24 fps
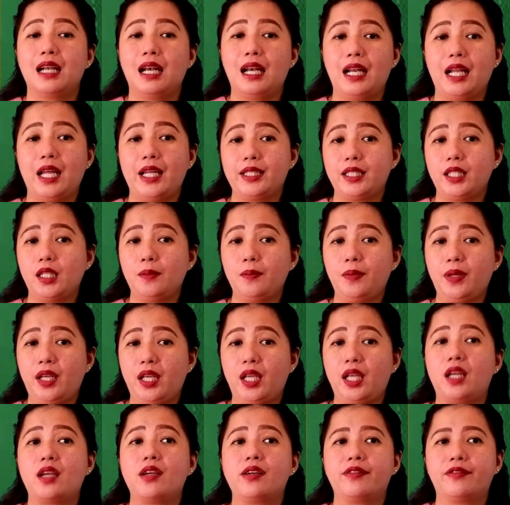Letter
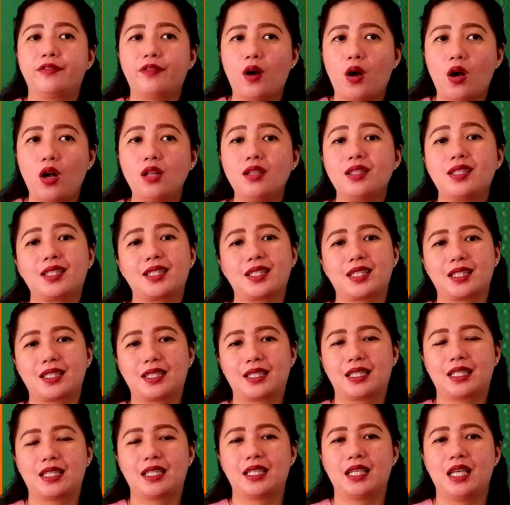B, false.
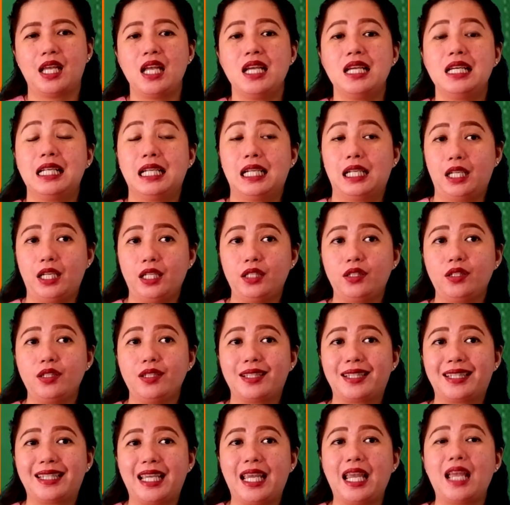
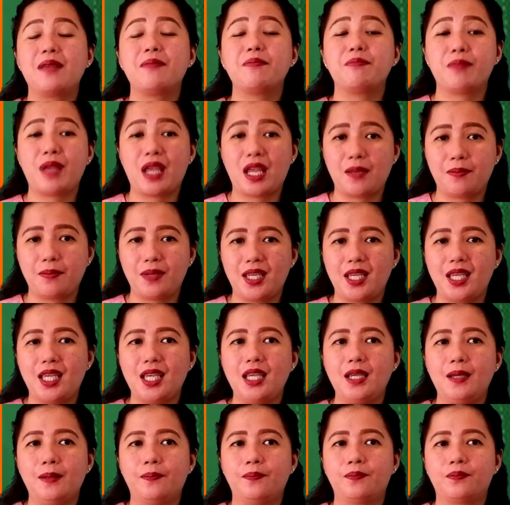Letter C,
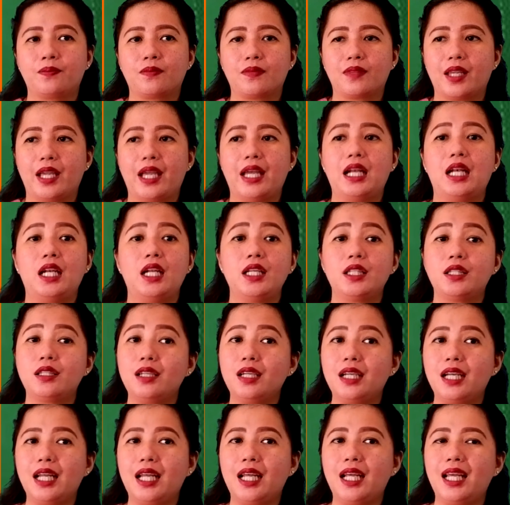maybe. And
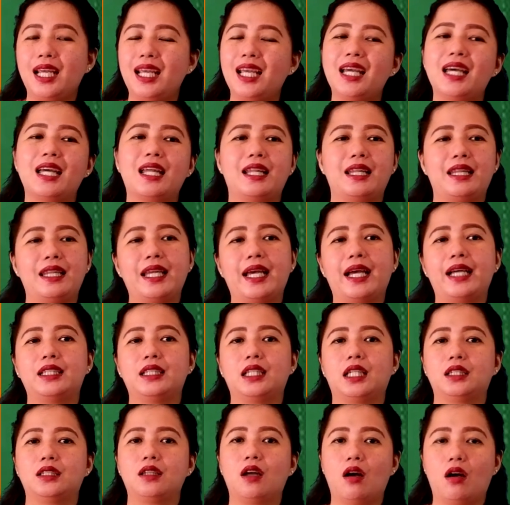letter D, not
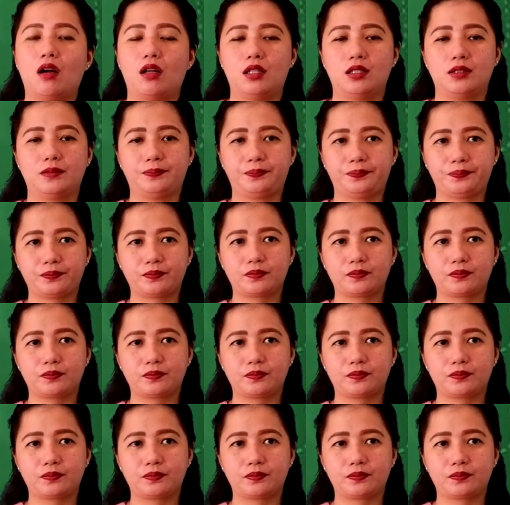at all.